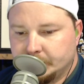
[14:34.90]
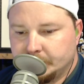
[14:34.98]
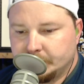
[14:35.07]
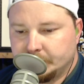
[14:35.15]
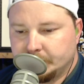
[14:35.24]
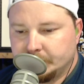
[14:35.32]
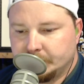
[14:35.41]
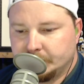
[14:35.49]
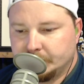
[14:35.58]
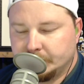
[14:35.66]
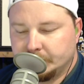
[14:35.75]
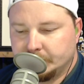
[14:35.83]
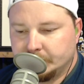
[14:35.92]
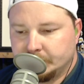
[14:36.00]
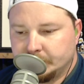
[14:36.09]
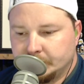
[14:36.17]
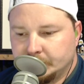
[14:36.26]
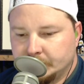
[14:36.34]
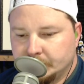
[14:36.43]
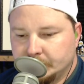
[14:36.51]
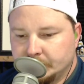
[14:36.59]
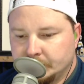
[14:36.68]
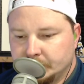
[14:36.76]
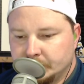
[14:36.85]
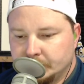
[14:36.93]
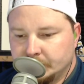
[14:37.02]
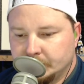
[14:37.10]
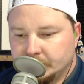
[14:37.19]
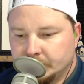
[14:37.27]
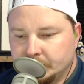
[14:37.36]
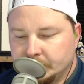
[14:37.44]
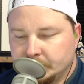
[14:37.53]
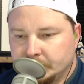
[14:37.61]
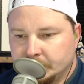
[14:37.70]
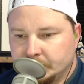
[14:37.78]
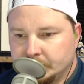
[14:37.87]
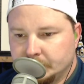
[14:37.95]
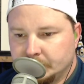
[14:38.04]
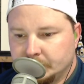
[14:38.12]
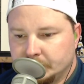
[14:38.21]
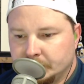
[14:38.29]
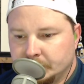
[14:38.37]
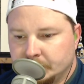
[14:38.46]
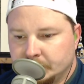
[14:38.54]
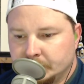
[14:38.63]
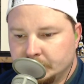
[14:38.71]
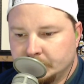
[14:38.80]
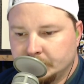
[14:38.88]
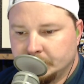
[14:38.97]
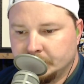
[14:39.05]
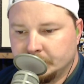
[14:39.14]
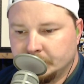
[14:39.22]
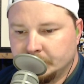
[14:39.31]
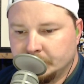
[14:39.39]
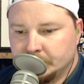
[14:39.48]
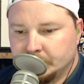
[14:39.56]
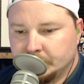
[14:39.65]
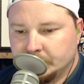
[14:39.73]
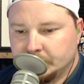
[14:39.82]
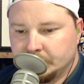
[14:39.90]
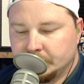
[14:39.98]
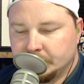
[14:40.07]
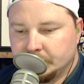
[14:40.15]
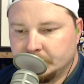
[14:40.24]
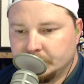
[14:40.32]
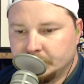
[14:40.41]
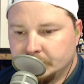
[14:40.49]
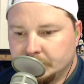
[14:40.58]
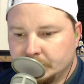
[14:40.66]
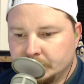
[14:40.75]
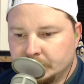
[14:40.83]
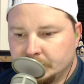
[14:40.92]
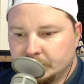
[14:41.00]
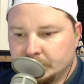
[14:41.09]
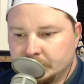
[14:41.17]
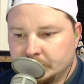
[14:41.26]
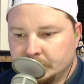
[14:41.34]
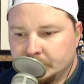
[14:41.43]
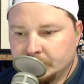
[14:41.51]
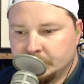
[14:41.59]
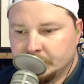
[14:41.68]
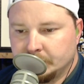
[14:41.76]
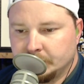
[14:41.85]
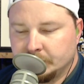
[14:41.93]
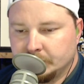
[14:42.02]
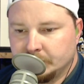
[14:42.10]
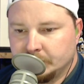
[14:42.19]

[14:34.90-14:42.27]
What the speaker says: (silent)